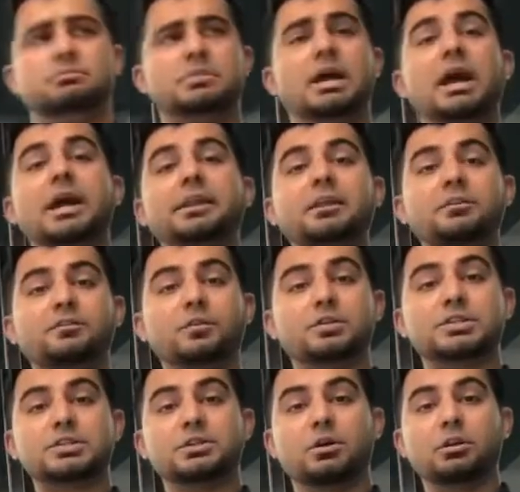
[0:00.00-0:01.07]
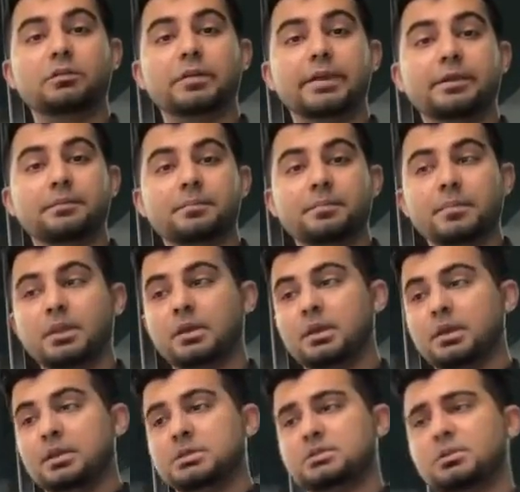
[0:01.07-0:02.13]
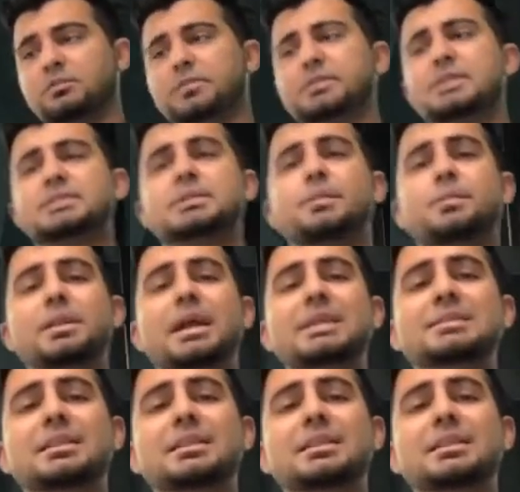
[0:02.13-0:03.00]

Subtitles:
ideal for solving the supplier